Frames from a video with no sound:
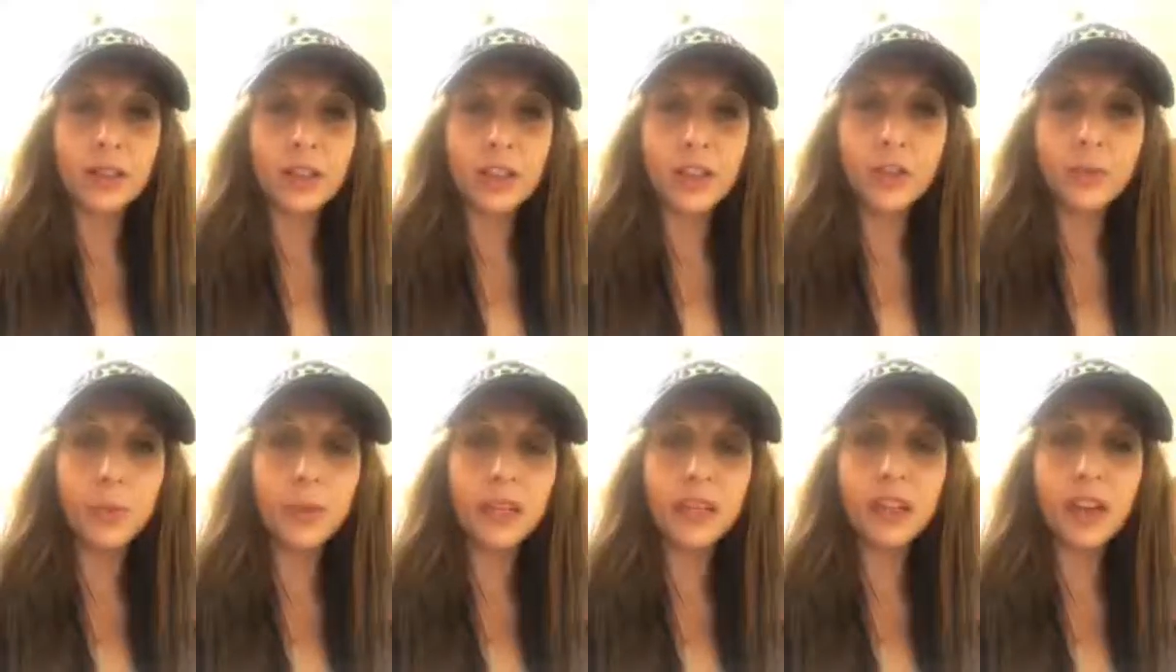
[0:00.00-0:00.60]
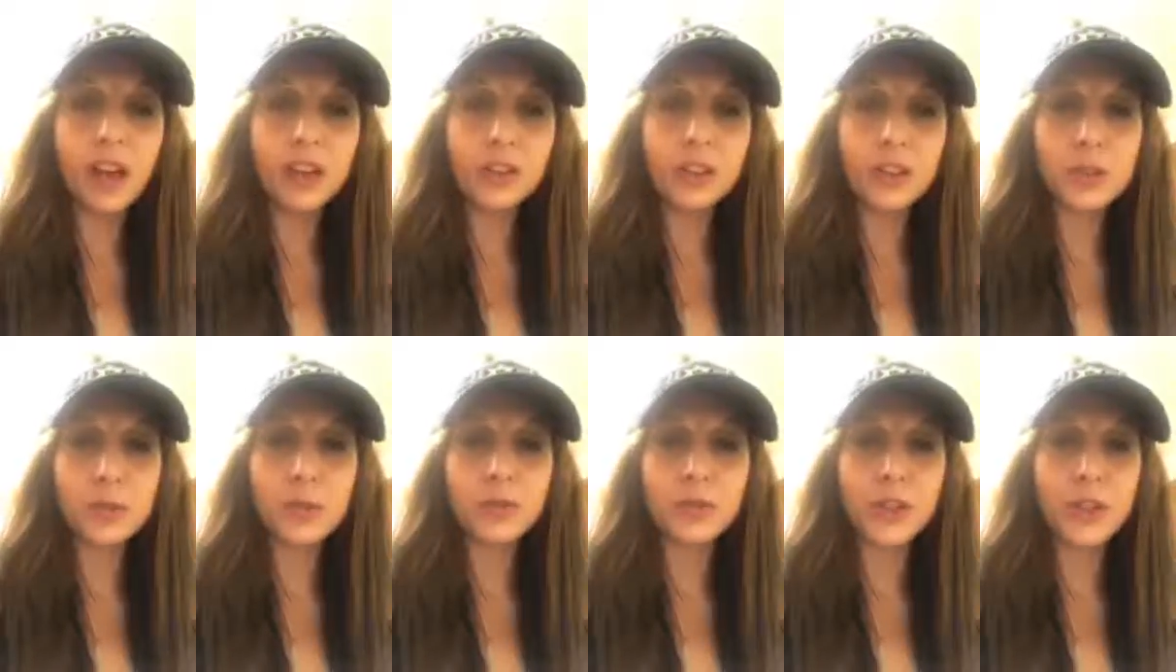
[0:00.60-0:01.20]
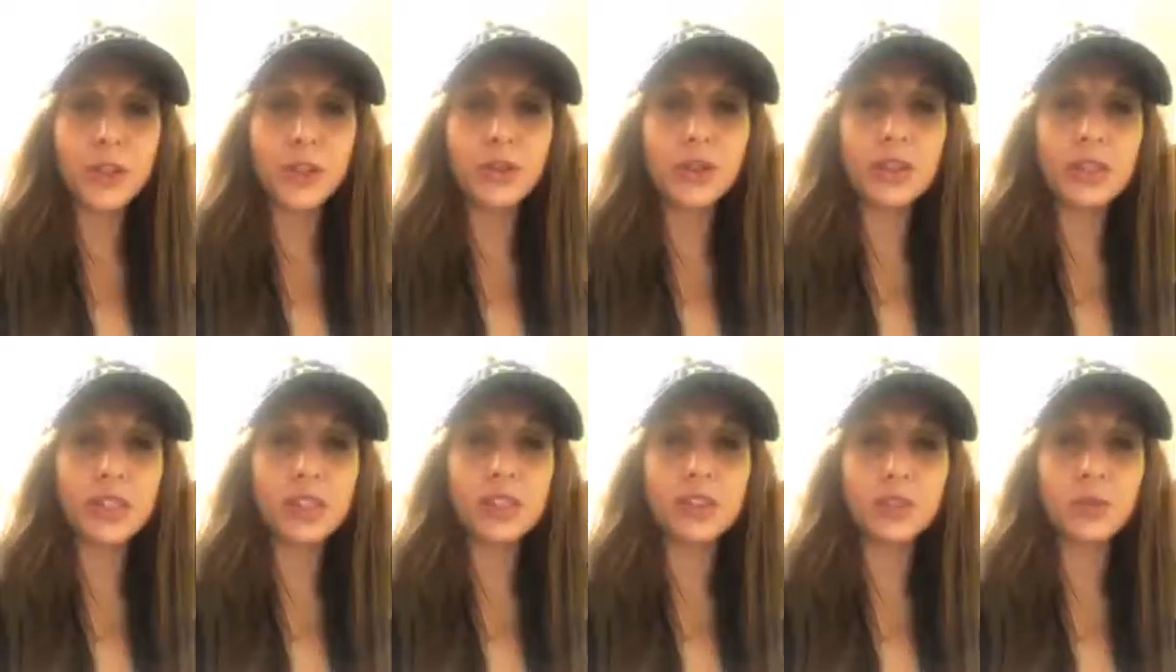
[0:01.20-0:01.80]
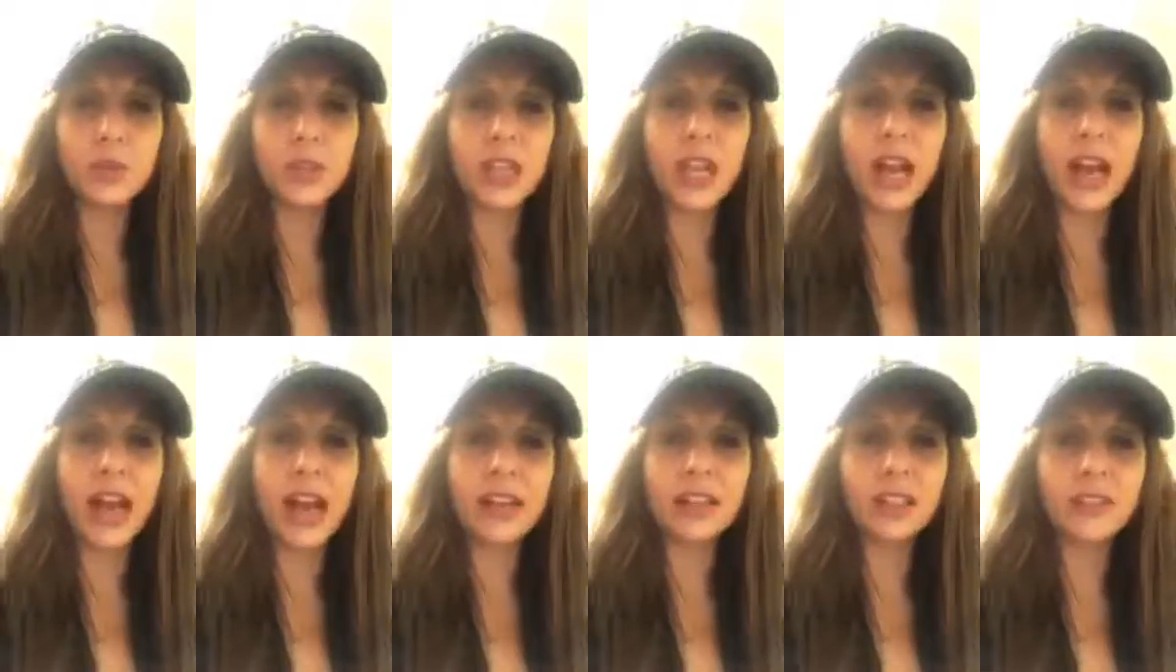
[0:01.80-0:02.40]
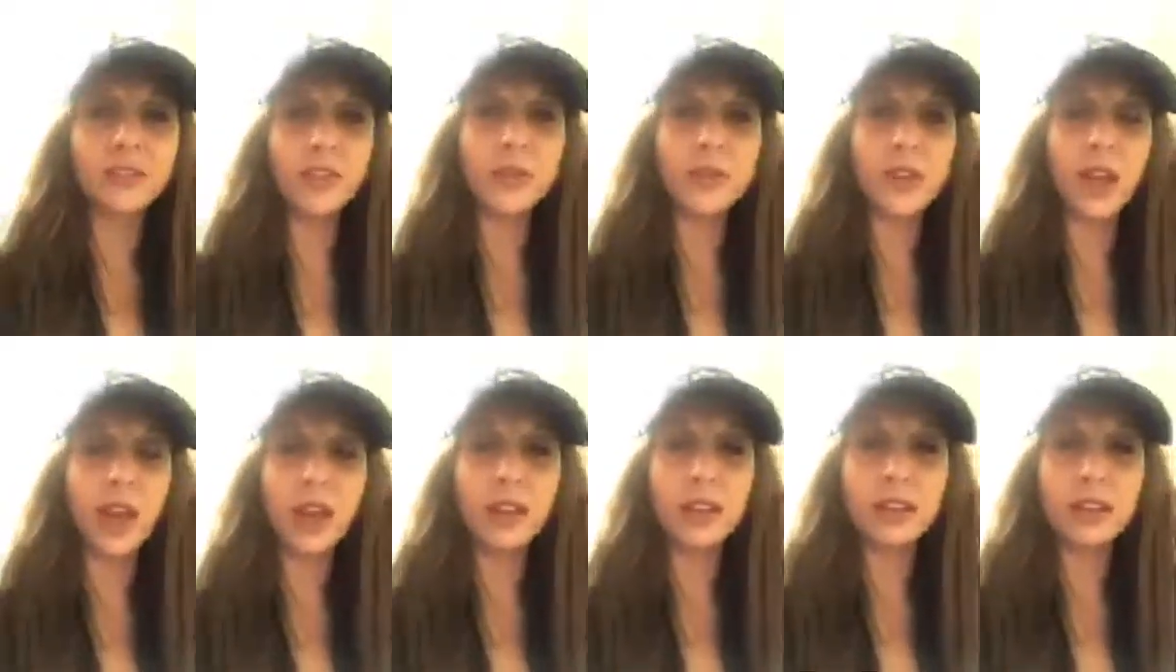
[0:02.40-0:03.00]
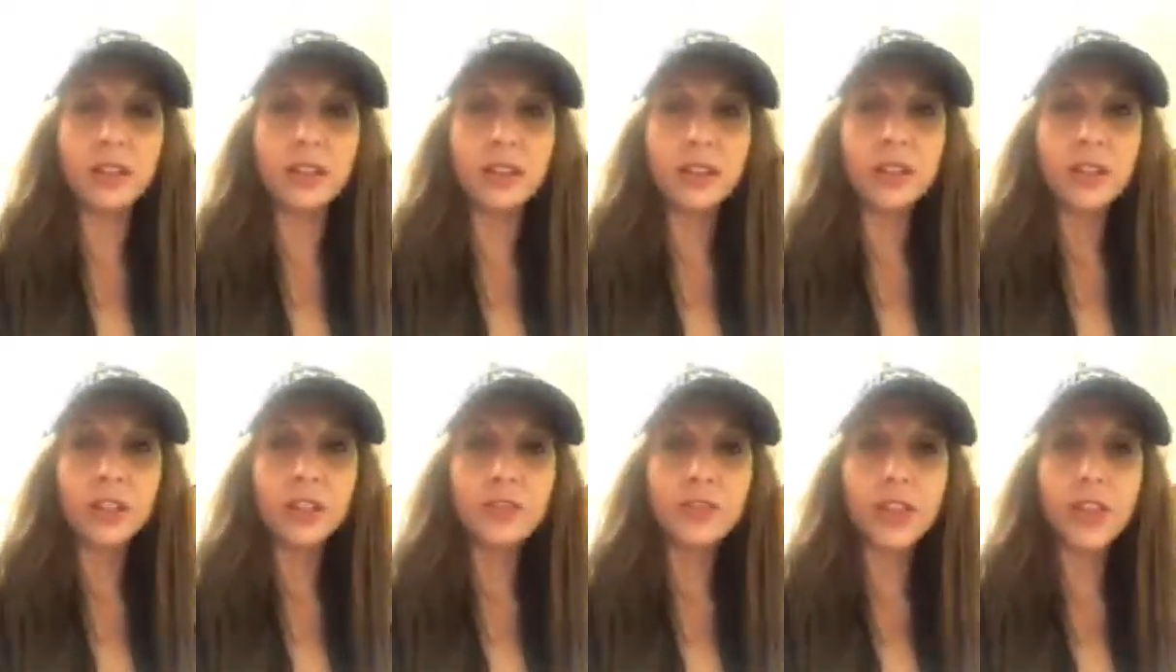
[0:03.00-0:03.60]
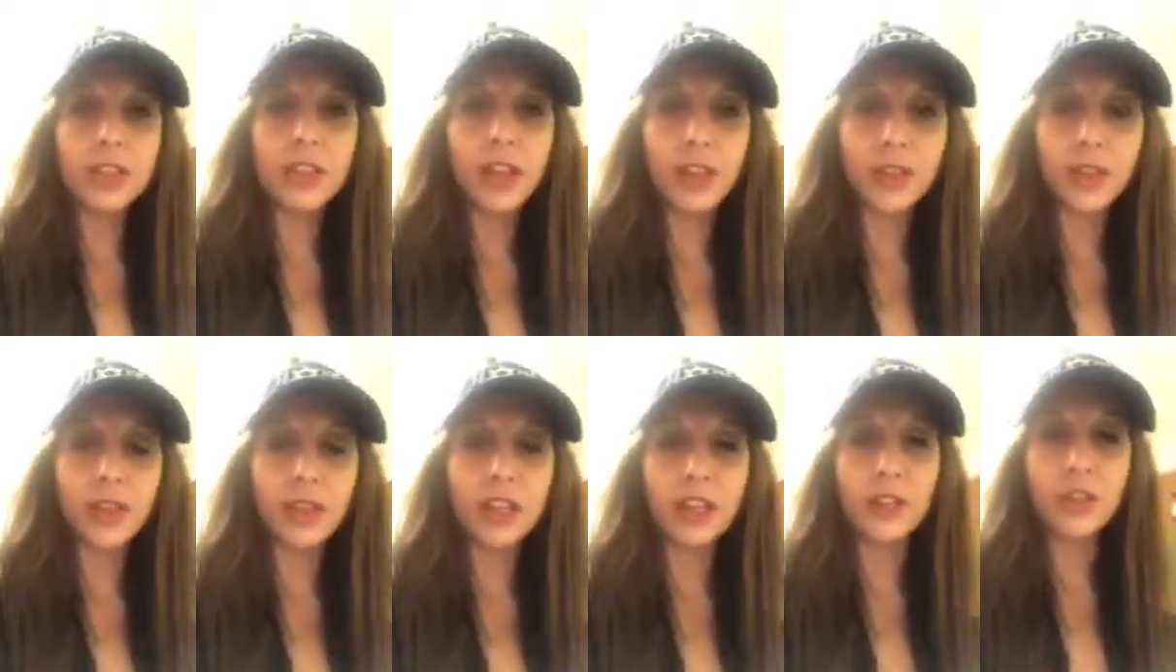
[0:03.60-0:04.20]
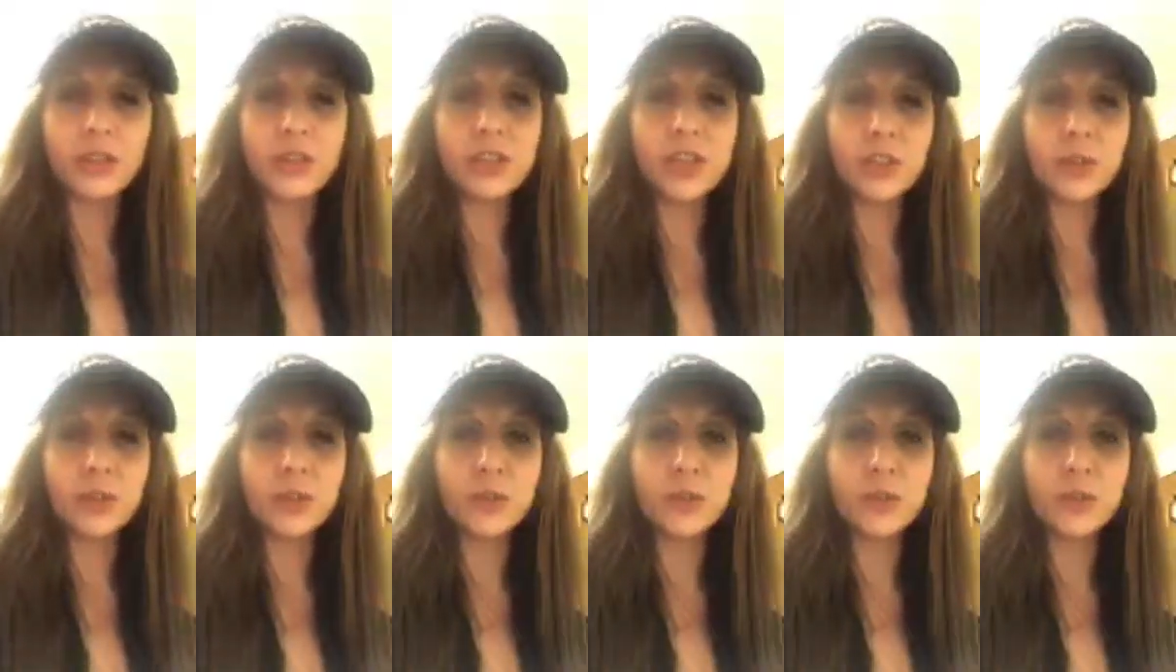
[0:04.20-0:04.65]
You've been a congressman for 36 years. What the heck have you done? You've done nothing, and you're nothing.